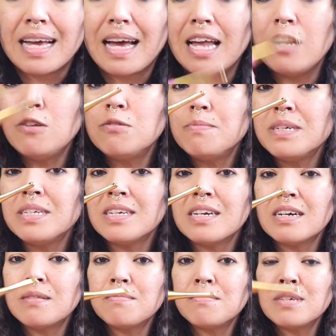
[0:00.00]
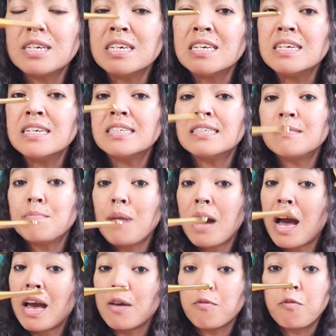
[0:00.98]
The aluminum is
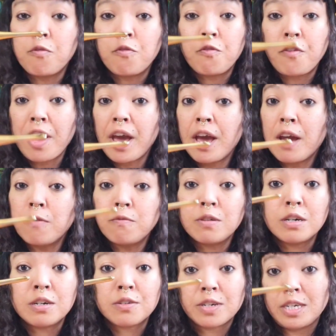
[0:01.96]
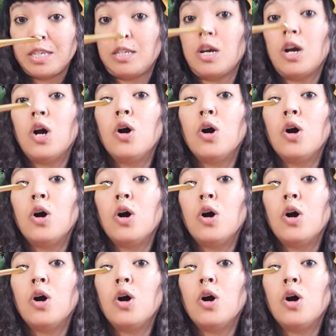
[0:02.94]
my favorite